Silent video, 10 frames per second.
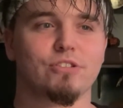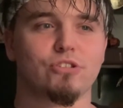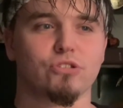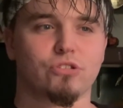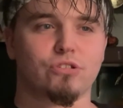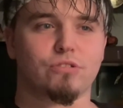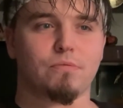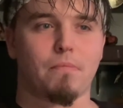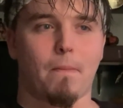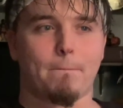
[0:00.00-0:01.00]
just
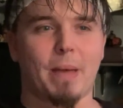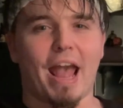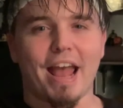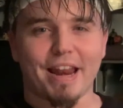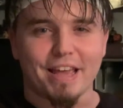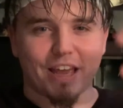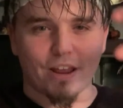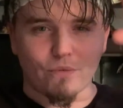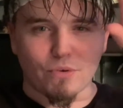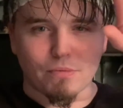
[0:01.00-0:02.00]
panning
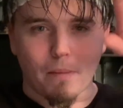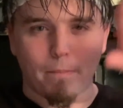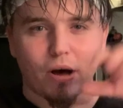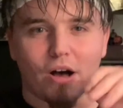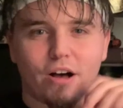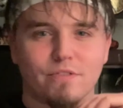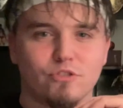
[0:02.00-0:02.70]
in from above